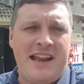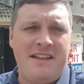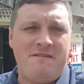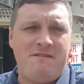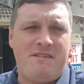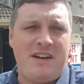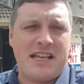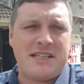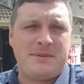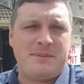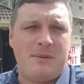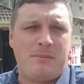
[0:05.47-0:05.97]

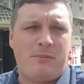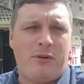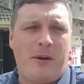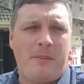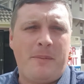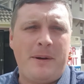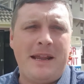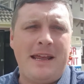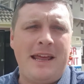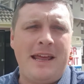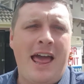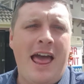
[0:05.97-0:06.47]
investment
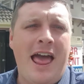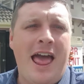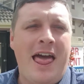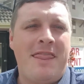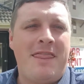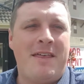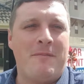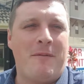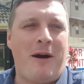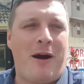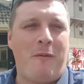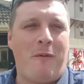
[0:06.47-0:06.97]
property
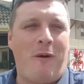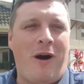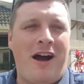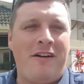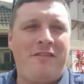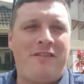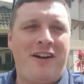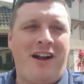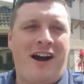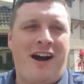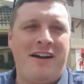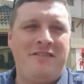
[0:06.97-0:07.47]
that my
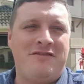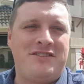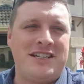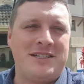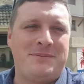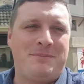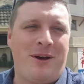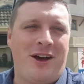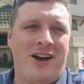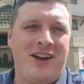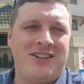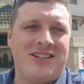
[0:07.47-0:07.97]
wife and I have
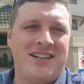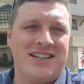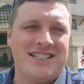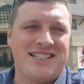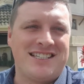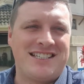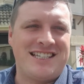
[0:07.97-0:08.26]
just purchased.